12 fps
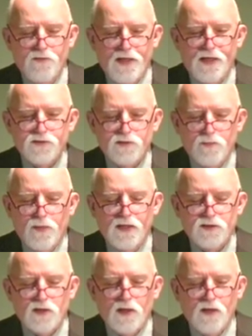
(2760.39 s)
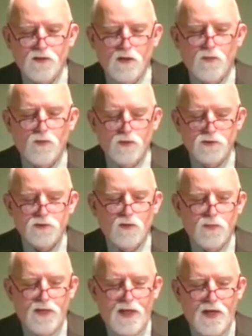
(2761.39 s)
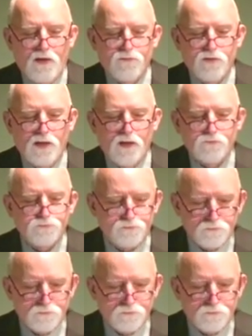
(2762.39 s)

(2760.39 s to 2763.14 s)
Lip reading: that's the baseline number, and it's going to be half of that.